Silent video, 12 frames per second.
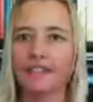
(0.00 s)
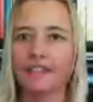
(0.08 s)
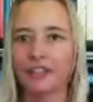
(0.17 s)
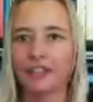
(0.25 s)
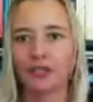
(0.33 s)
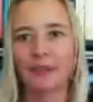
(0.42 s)

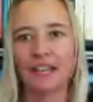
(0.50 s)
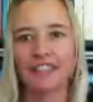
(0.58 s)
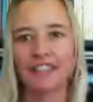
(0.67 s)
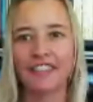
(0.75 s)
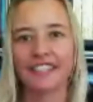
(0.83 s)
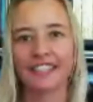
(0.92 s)
They
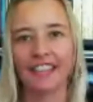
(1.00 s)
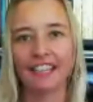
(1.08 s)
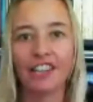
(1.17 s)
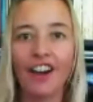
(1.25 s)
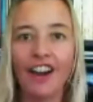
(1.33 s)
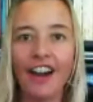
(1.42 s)
talk about
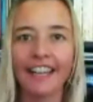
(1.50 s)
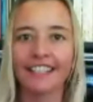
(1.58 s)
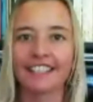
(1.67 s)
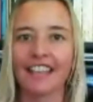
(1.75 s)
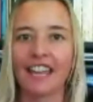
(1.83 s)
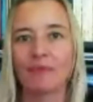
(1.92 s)
the things that they
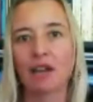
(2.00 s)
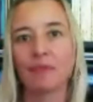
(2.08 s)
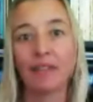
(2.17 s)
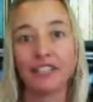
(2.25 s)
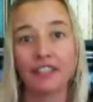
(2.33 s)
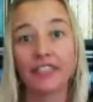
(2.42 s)

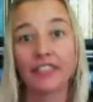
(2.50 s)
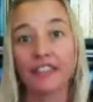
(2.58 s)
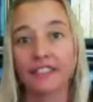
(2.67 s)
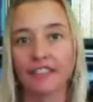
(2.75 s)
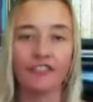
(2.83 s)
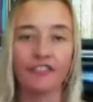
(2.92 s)
liked. They might
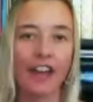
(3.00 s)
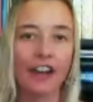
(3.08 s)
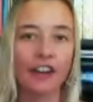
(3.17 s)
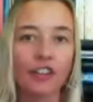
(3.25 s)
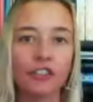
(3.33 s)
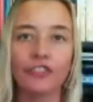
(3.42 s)
mention things
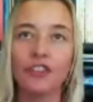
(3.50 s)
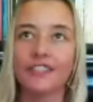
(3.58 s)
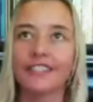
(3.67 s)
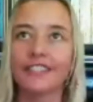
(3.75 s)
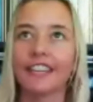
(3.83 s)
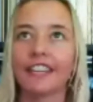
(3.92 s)
that they found
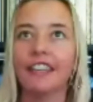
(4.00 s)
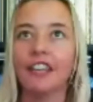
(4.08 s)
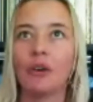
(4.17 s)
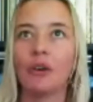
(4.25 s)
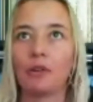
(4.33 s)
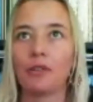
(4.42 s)

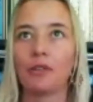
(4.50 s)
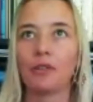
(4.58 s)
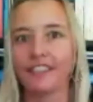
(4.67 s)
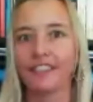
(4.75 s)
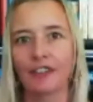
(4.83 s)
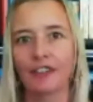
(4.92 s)
confusing
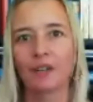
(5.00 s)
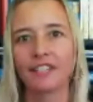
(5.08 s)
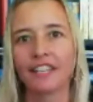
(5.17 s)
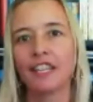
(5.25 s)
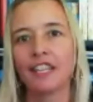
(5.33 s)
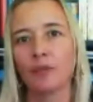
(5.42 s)
or things that
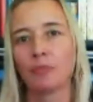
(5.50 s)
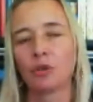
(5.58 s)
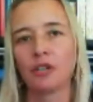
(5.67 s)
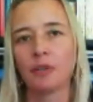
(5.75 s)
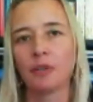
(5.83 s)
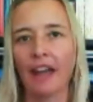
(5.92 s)
they wanted to
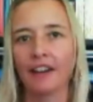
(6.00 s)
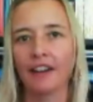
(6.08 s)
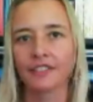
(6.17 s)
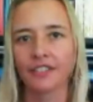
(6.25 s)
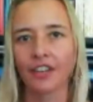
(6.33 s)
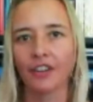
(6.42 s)
hear more
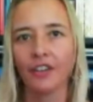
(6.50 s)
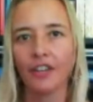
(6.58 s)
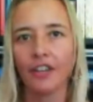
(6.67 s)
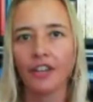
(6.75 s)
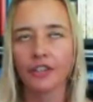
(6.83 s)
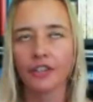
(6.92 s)
about.
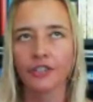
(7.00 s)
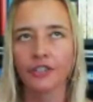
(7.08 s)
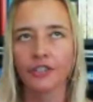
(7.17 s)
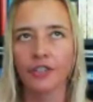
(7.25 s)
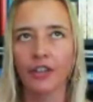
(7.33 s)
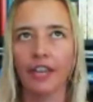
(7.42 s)
So
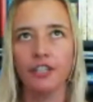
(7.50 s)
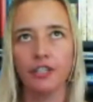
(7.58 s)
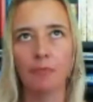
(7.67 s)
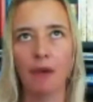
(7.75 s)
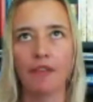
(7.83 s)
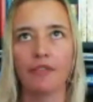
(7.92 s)
each
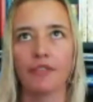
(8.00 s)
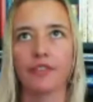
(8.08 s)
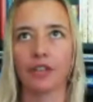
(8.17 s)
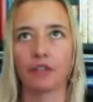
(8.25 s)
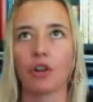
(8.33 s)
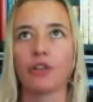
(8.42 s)
month, as
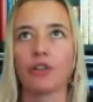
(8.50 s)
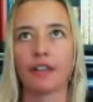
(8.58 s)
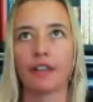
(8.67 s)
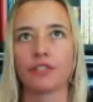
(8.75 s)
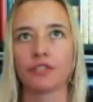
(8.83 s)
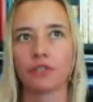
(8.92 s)
I wrote
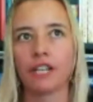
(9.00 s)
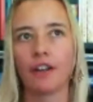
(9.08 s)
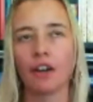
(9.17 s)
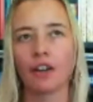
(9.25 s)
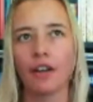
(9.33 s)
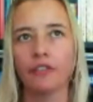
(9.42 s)
another
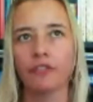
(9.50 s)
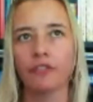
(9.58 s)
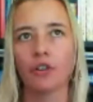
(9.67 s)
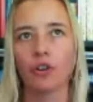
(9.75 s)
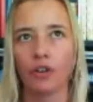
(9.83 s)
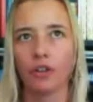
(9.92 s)
story,
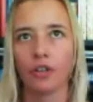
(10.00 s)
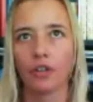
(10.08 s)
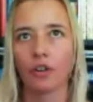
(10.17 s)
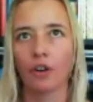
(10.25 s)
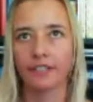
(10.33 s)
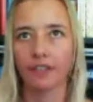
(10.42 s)

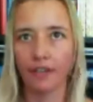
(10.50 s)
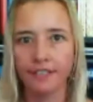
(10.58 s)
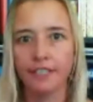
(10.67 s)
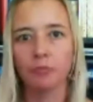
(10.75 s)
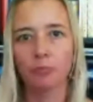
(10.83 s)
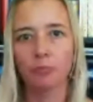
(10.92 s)

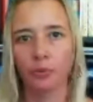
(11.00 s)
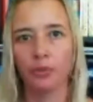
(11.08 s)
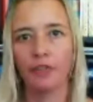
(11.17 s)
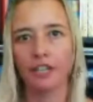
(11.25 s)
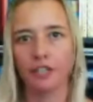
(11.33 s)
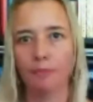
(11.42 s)
I did
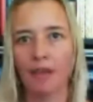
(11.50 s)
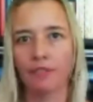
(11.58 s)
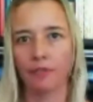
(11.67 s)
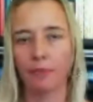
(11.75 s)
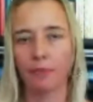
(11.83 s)
improve each month,